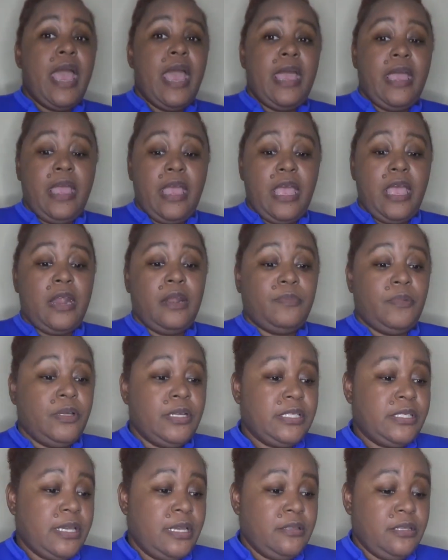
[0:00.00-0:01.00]
And I'm going
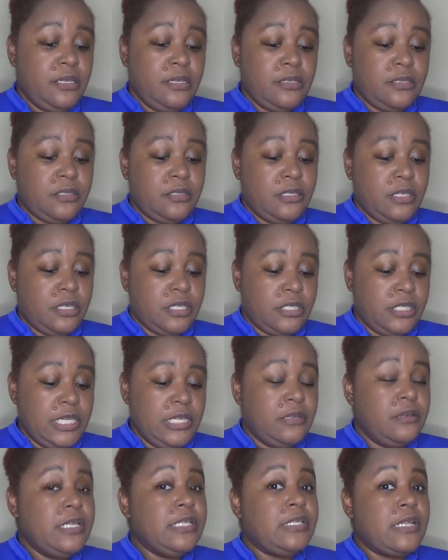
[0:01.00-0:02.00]
to say this. The
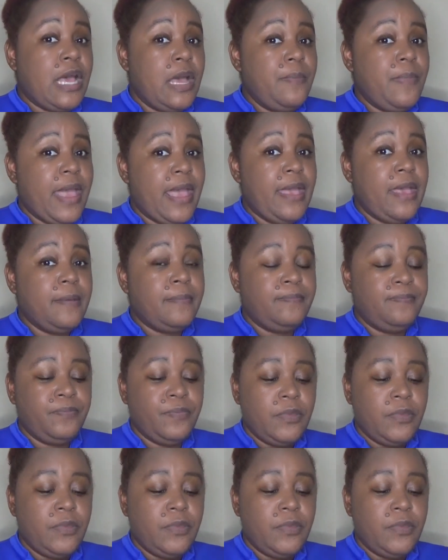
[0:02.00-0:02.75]
concealer is not bad.